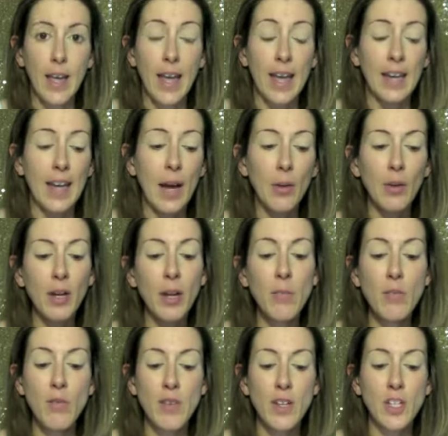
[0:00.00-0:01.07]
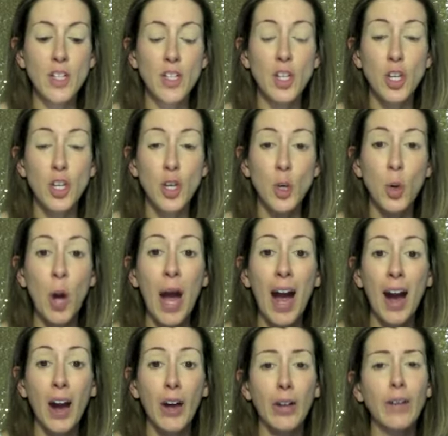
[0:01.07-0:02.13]
Now we're going to move into
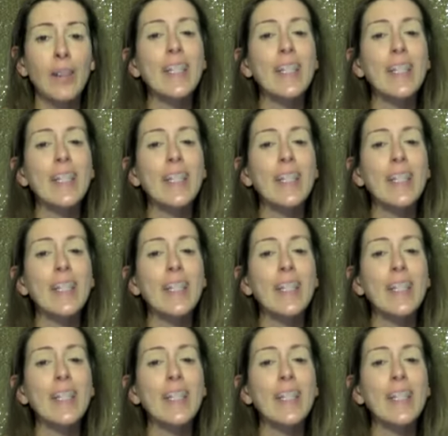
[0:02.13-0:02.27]
our